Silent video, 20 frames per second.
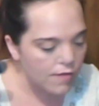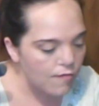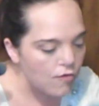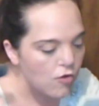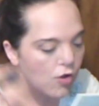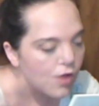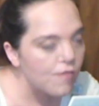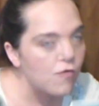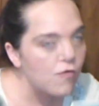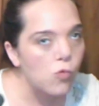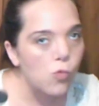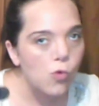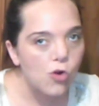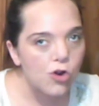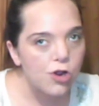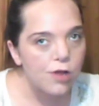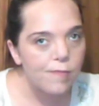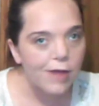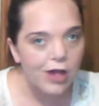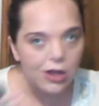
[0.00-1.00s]
And if you're ever
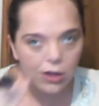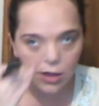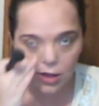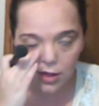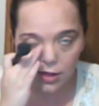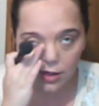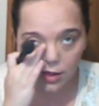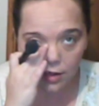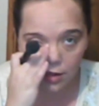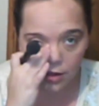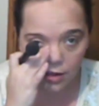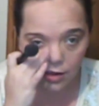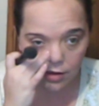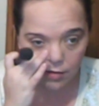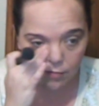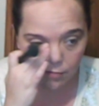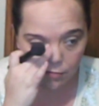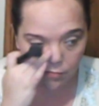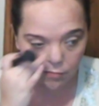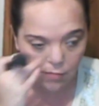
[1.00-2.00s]
worried about getting
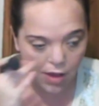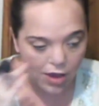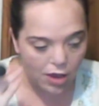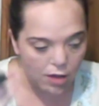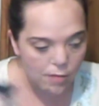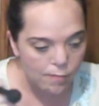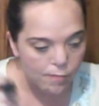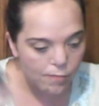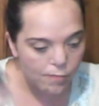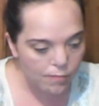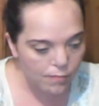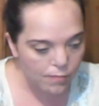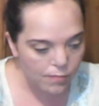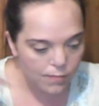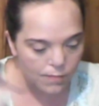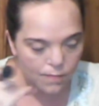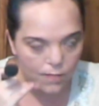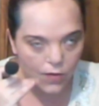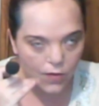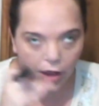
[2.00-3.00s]
makeup,
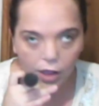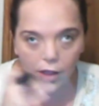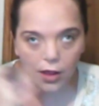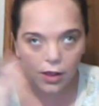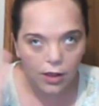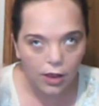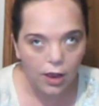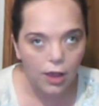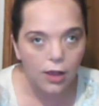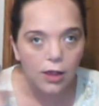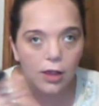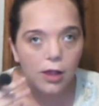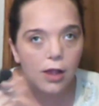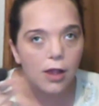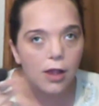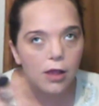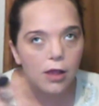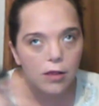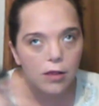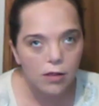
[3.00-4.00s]
like
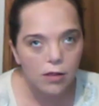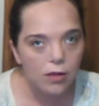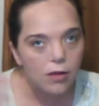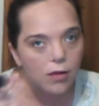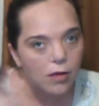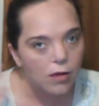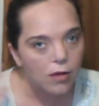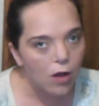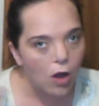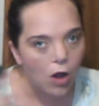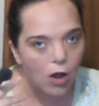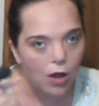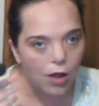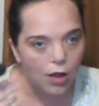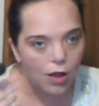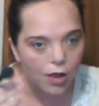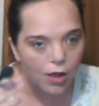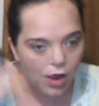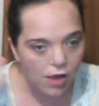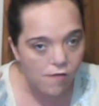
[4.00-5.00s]
getting it,
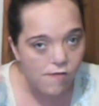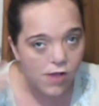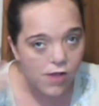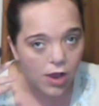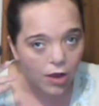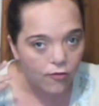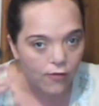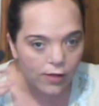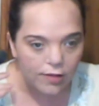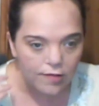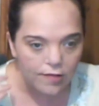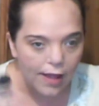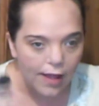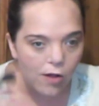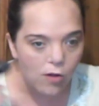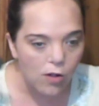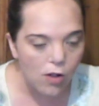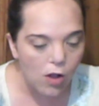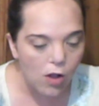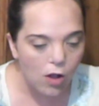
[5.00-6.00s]
evening things
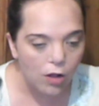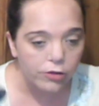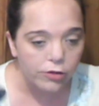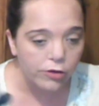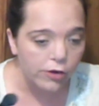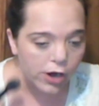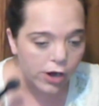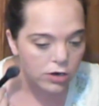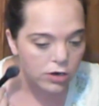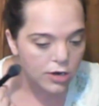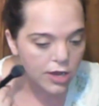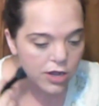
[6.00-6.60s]
out on your